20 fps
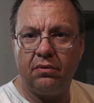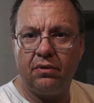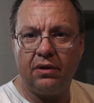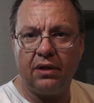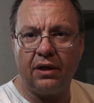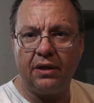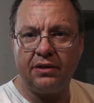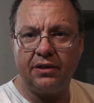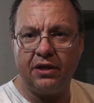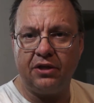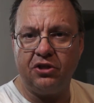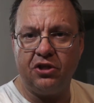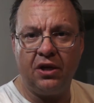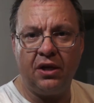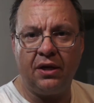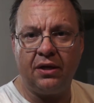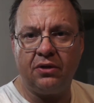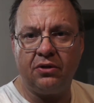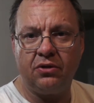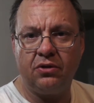things had
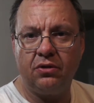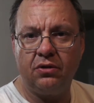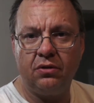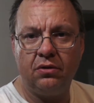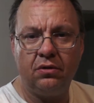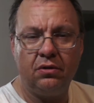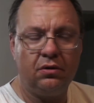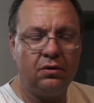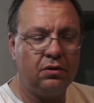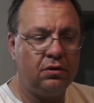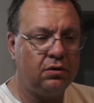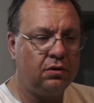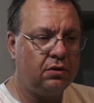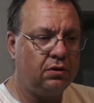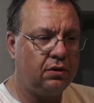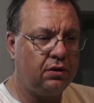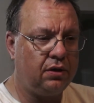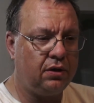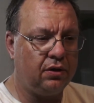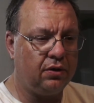changed.
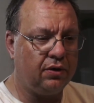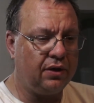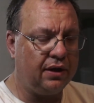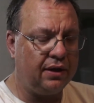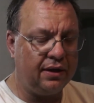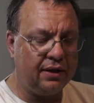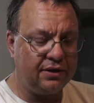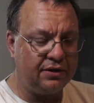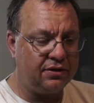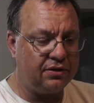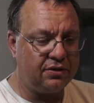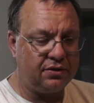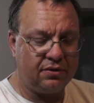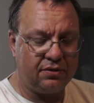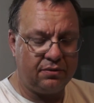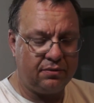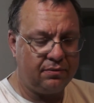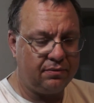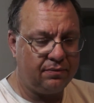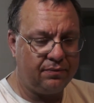You know, it's
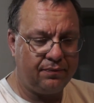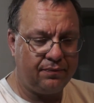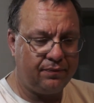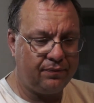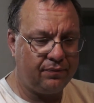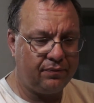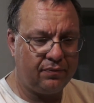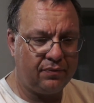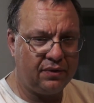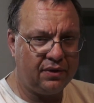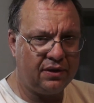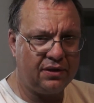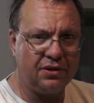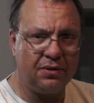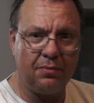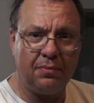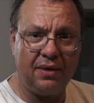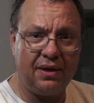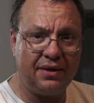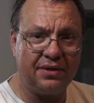
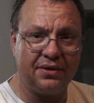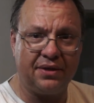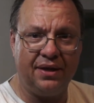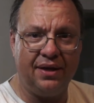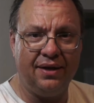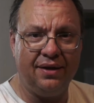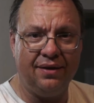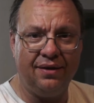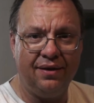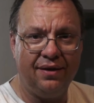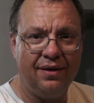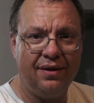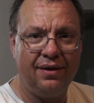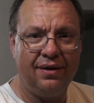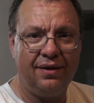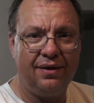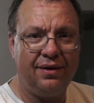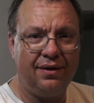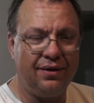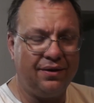amazing.
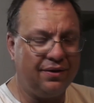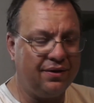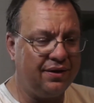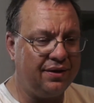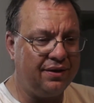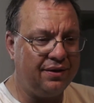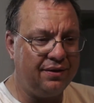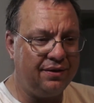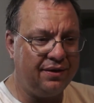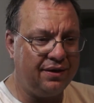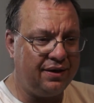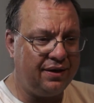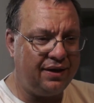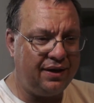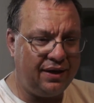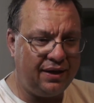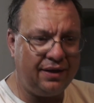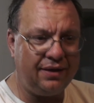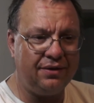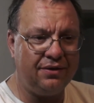You know, the
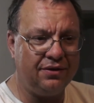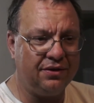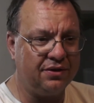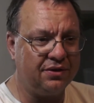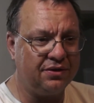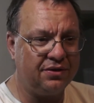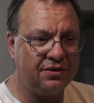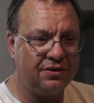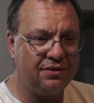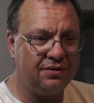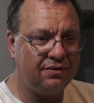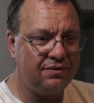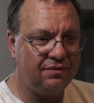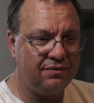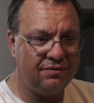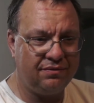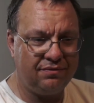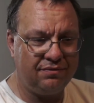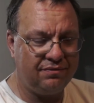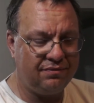heat is,
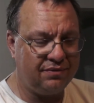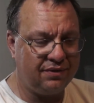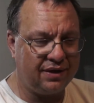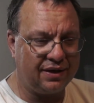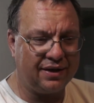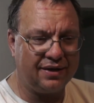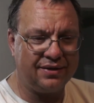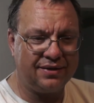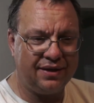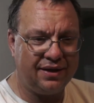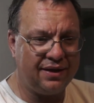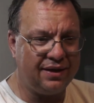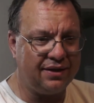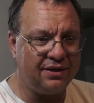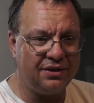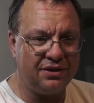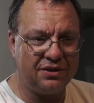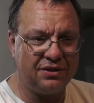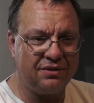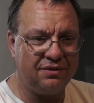like I said,
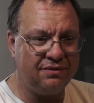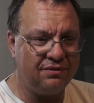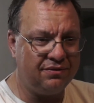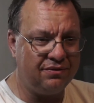it just